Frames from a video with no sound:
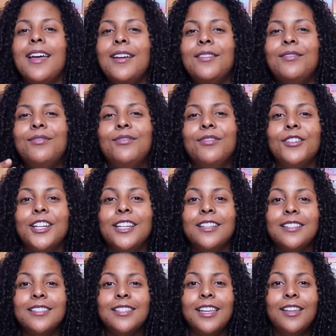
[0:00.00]
every
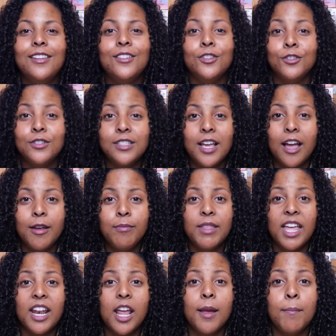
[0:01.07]
single time
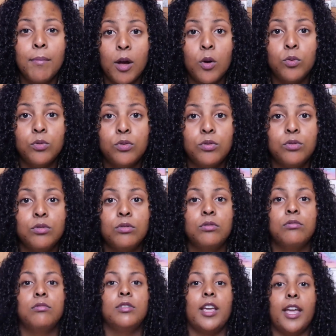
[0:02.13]
that I post.
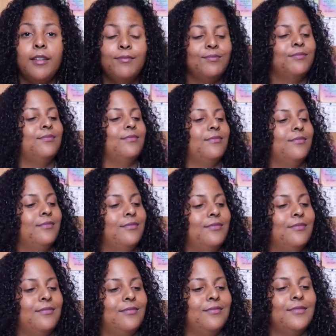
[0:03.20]
Okay?
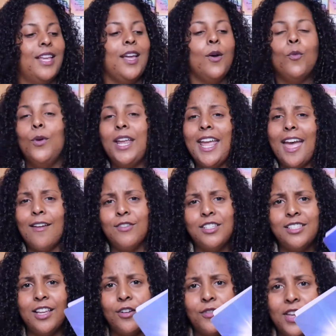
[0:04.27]
We have a
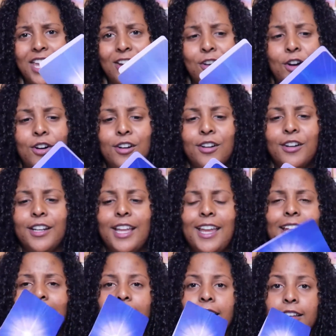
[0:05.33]
self-care card
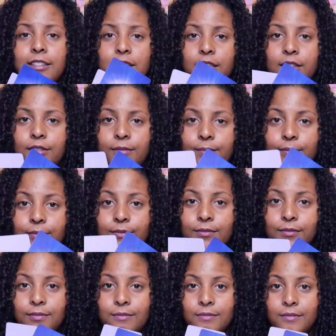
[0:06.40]
and
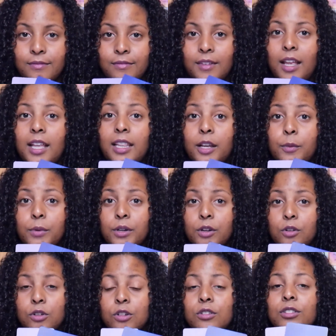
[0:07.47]
a
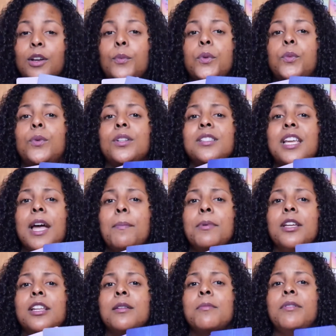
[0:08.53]
Lightworker Oracle that we will tap
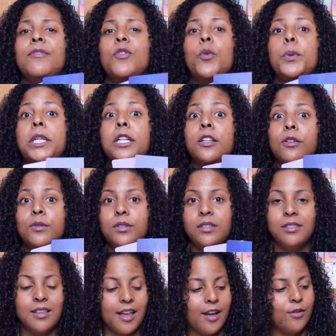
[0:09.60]
in before we close
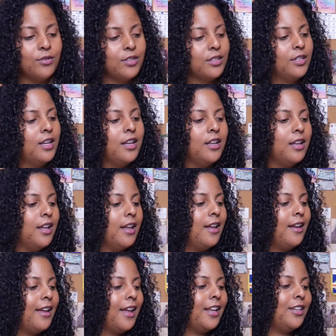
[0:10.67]
this out.
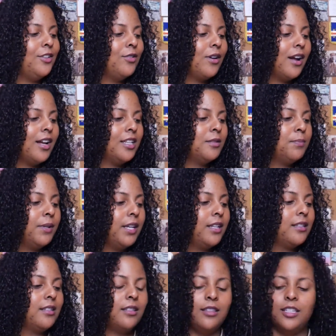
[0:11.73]
And you guys
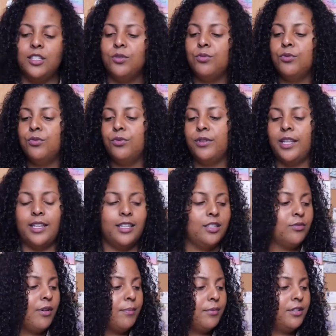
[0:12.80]
picked this rune, and
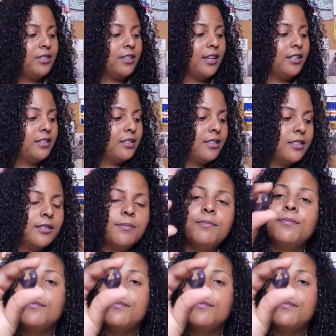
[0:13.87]
this represents...